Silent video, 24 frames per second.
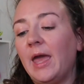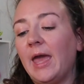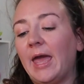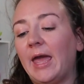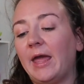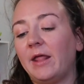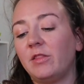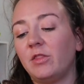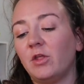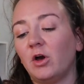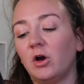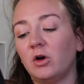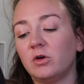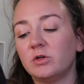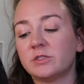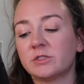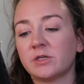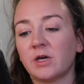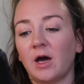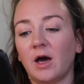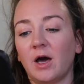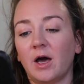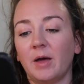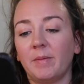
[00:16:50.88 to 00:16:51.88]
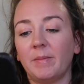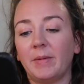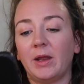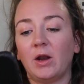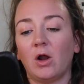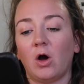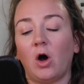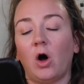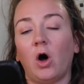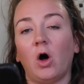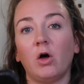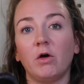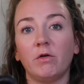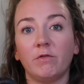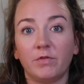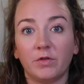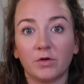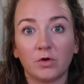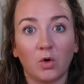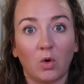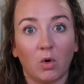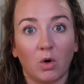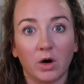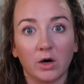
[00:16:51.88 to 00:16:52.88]
And those come in all of
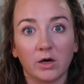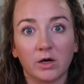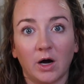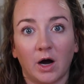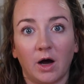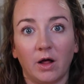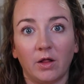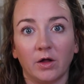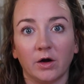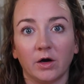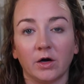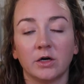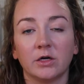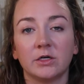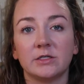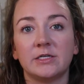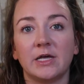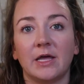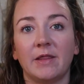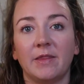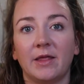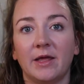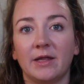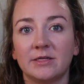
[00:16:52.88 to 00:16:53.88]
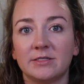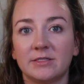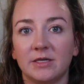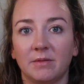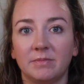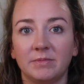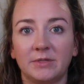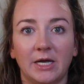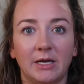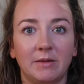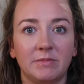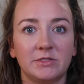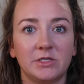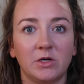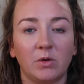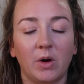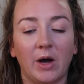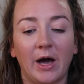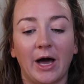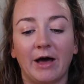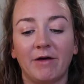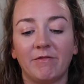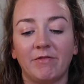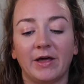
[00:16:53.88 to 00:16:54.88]
the core colors. And then sometimes they will
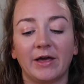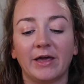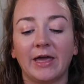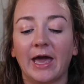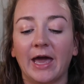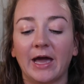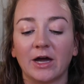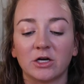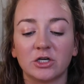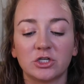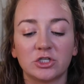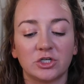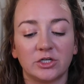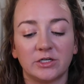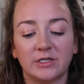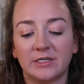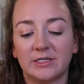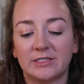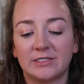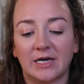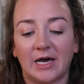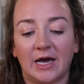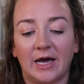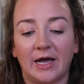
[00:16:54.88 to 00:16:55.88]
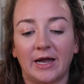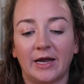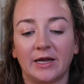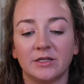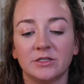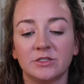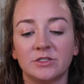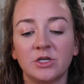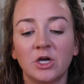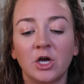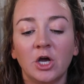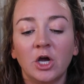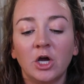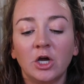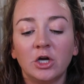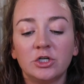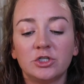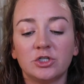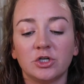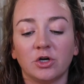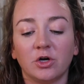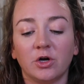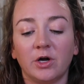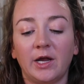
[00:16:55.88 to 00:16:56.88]
have like extra designs
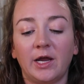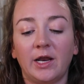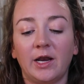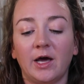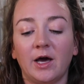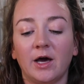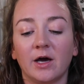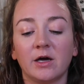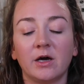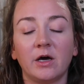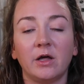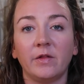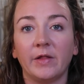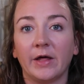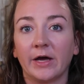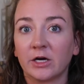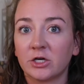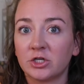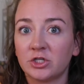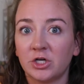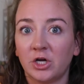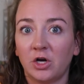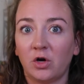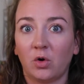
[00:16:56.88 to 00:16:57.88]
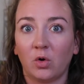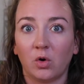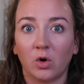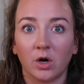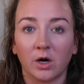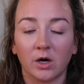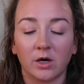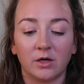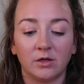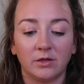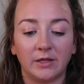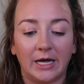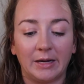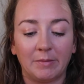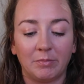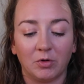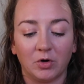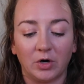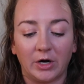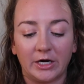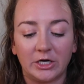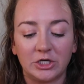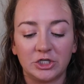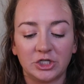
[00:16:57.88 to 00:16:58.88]
during a collection or a
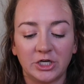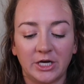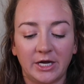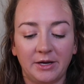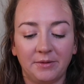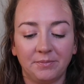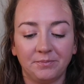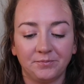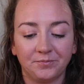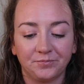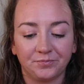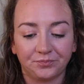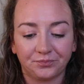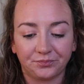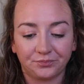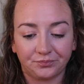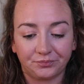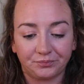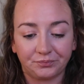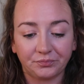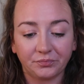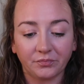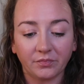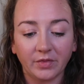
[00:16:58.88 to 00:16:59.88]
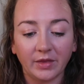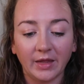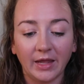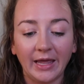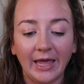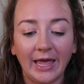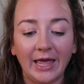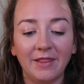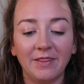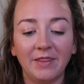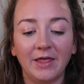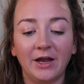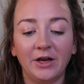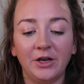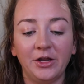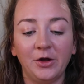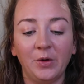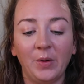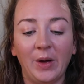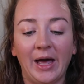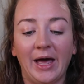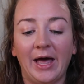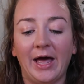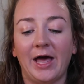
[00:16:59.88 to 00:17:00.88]
collaboration. And then
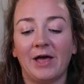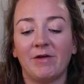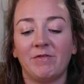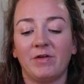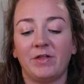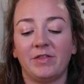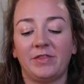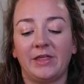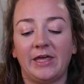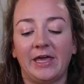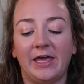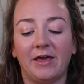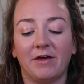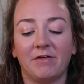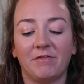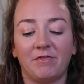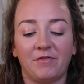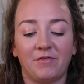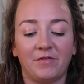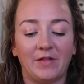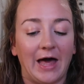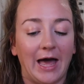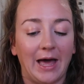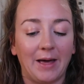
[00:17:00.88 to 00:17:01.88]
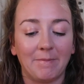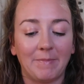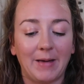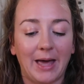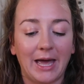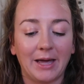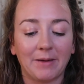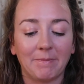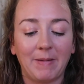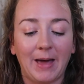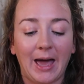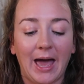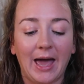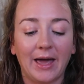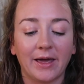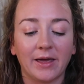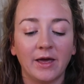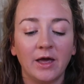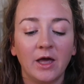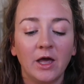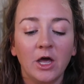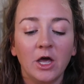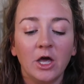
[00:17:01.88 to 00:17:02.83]
you have the flat backpack.